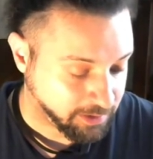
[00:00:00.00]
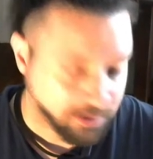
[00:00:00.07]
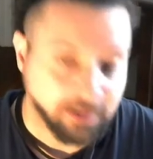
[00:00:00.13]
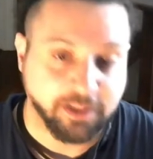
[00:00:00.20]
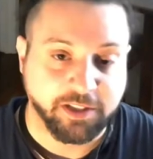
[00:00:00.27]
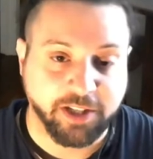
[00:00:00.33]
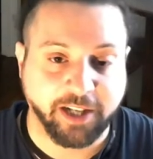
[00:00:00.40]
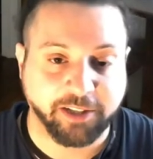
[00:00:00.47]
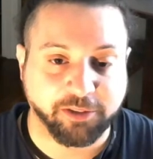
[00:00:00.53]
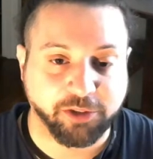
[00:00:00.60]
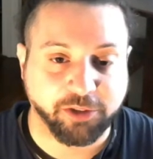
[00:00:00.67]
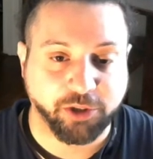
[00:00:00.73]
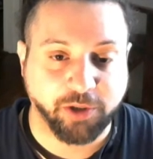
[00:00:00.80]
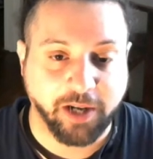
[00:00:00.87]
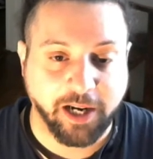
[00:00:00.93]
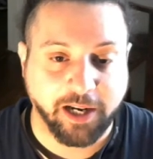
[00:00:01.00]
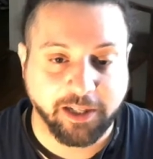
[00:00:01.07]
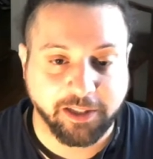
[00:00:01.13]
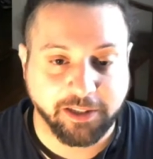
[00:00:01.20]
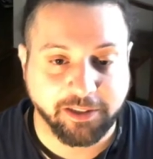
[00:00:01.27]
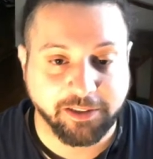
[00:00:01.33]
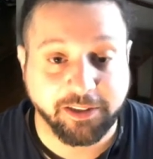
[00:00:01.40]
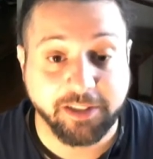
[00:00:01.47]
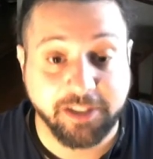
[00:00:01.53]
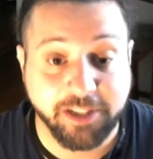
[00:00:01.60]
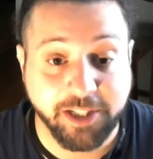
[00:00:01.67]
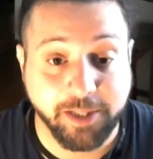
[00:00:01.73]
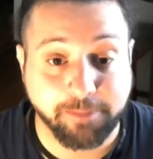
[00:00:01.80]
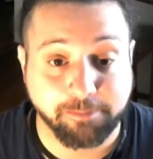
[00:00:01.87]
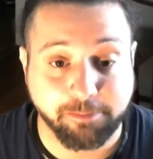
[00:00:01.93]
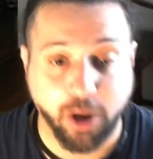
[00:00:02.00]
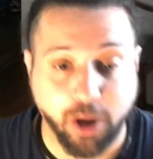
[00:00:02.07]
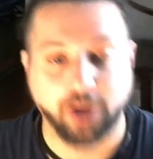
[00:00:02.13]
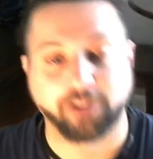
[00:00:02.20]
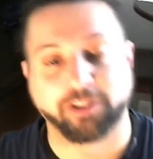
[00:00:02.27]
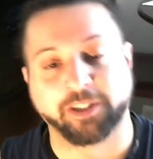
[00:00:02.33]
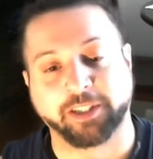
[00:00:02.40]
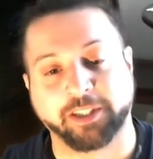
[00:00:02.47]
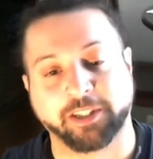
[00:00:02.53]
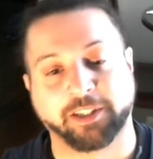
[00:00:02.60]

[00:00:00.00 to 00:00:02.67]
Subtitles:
The title track, Symbolic.